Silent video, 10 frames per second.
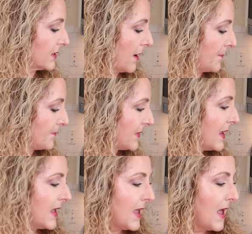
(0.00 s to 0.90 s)
some.
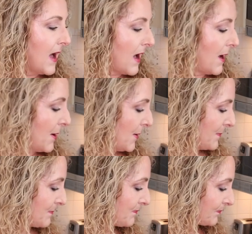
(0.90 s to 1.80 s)

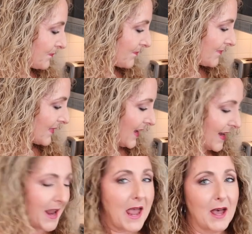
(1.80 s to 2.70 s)
Um,
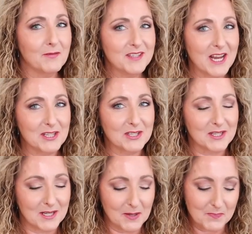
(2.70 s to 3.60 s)
and I have
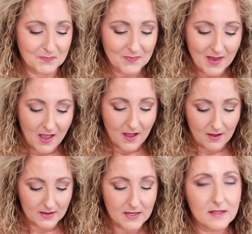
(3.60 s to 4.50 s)
tasted it
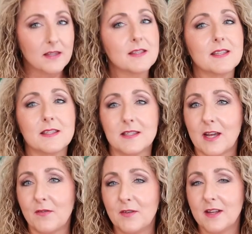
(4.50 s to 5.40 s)
uh, this is
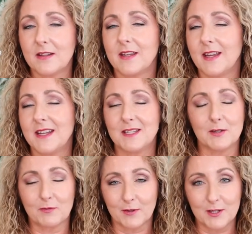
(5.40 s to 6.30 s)
definitely
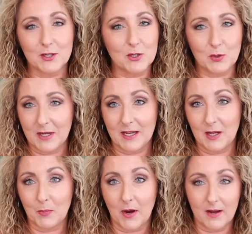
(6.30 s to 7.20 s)
different
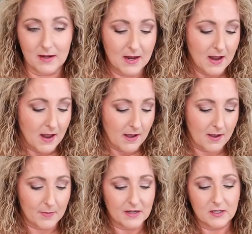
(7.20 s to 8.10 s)
zucchini bread.
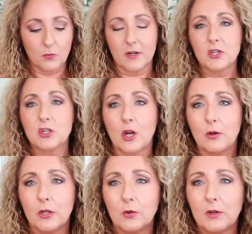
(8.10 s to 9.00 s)
Um, I did want to
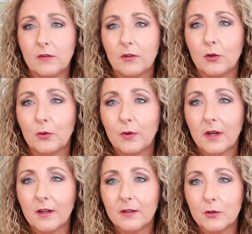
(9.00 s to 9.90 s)
show you, give you
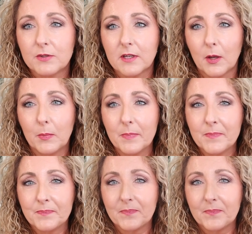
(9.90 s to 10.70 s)
a close up.